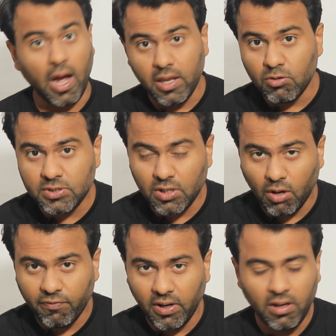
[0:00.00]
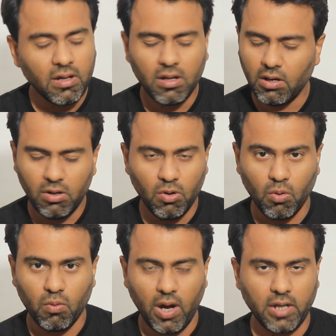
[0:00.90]
I use it often?
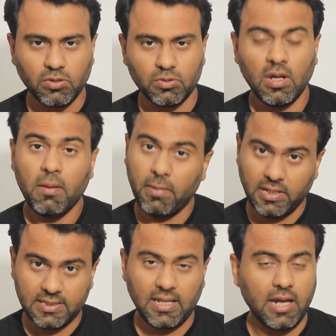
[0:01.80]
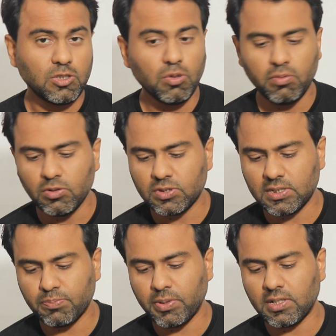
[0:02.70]
No, I don't. But yes, I do use
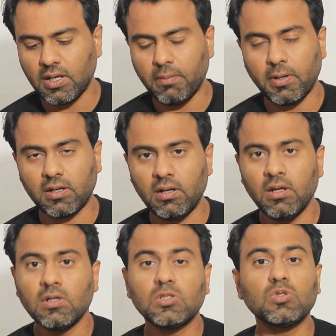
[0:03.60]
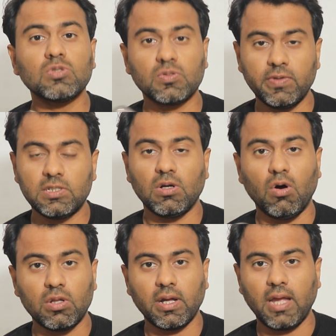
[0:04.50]
this particular button to switch
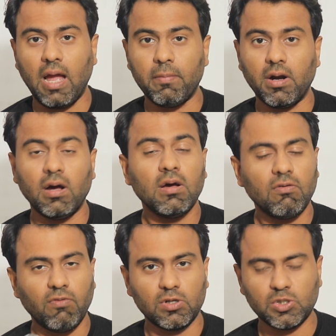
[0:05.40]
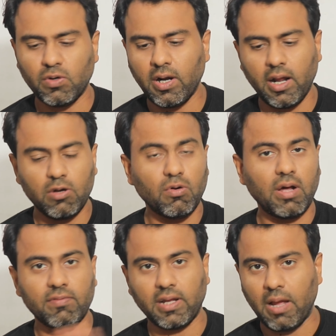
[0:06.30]
on the camera for sure, and I don't
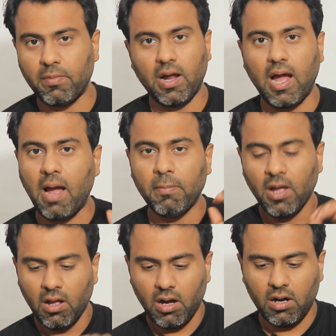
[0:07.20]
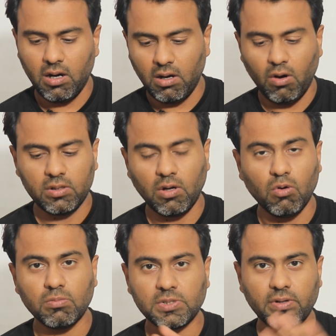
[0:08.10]
have the camera app on the
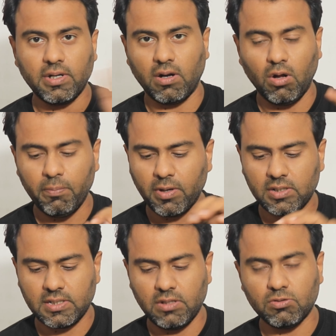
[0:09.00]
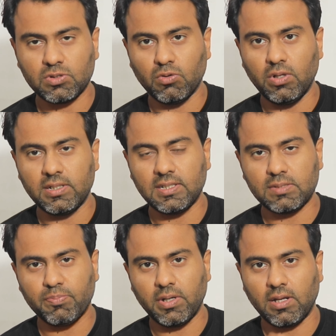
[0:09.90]
home screen at all because I use only this
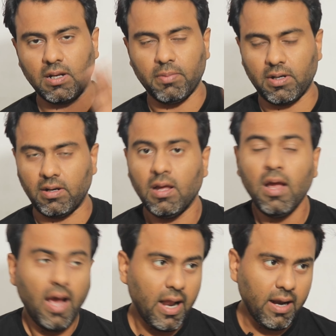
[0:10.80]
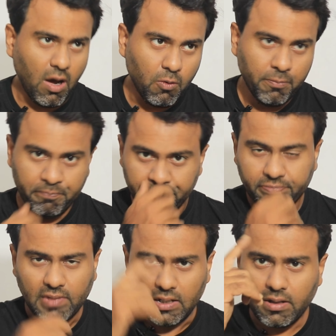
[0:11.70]
particular button. And now
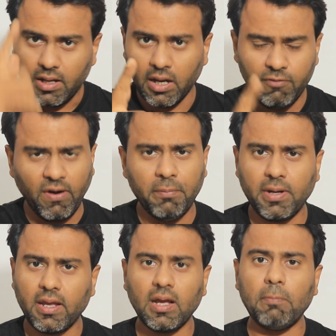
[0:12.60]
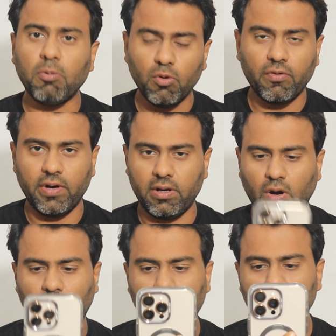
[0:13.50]
if I'm taking a portrait or
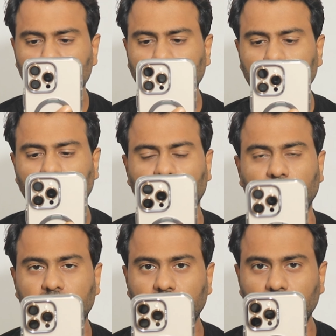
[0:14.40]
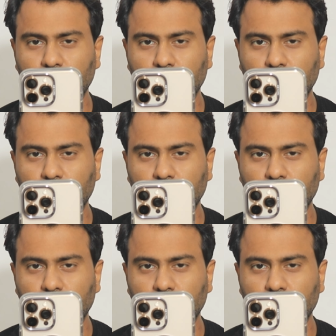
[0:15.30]
I'm shooting in the vertical